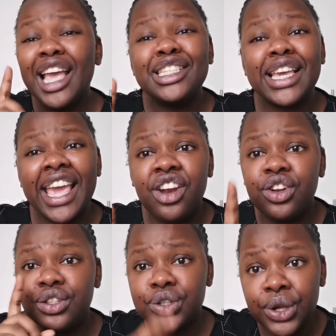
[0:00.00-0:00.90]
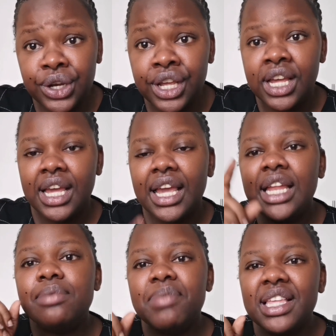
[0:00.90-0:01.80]
as a candidate attorney,
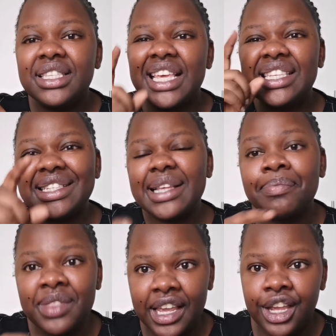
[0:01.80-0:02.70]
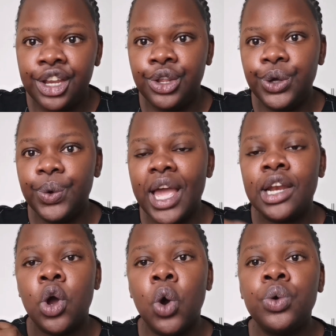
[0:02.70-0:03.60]
it means there's something in you
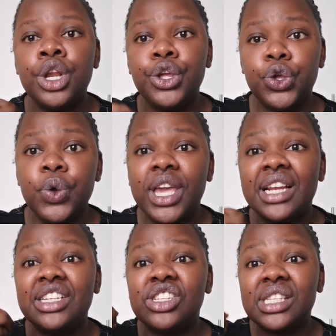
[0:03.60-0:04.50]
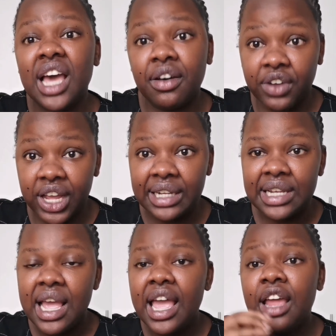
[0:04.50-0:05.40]
and only you can discover it.